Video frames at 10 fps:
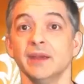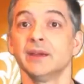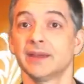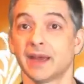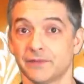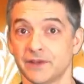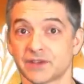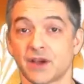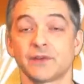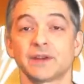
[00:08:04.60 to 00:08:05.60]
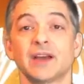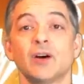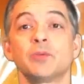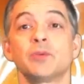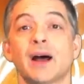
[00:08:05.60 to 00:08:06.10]
Yeah, if he's offering to
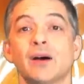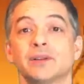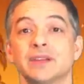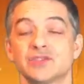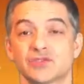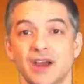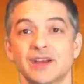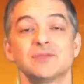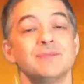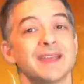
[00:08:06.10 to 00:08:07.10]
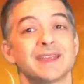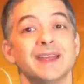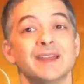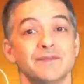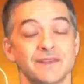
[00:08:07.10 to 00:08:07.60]
help you out, he's trying to make
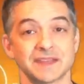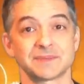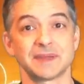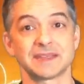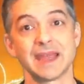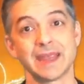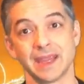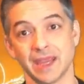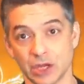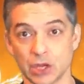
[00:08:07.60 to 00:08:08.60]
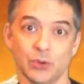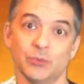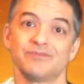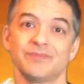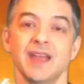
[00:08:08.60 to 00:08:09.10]
an investment in
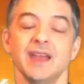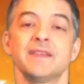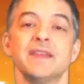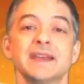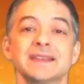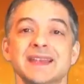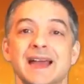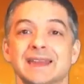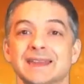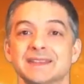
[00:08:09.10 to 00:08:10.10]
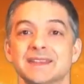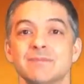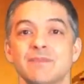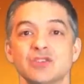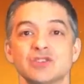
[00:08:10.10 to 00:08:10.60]
you. The next sign is he
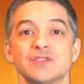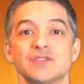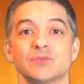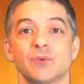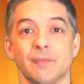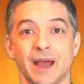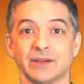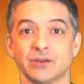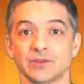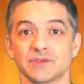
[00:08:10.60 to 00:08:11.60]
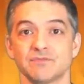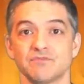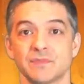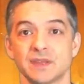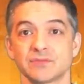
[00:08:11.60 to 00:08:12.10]
mentions reminders.
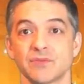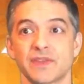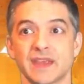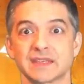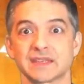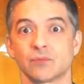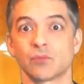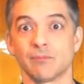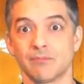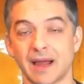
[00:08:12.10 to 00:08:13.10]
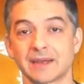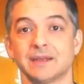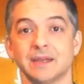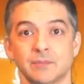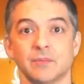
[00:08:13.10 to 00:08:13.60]
These are things that
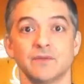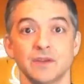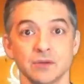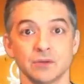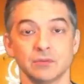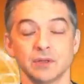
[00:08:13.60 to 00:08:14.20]
reminded him of you.